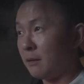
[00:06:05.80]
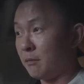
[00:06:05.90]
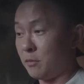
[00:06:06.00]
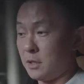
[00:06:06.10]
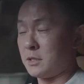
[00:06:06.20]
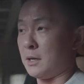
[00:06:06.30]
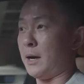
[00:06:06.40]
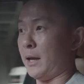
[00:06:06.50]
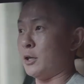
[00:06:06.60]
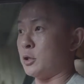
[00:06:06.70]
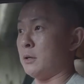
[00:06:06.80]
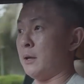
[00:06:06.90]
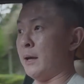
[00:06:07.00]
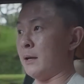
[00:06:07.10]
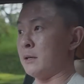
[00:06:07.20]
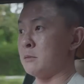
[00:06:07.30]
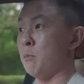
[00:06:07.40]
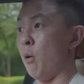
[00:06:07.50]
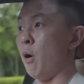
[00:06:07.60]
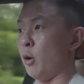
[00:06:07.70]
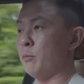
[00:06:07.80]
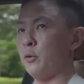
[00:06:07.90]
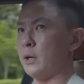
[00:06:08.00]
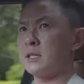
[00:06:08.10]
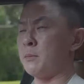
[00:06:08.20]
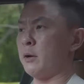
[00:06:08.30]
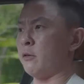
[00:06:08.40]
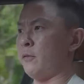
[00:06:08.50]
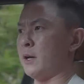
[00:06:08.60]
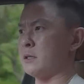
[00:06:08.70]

this car actually has more output. As a matter of fact,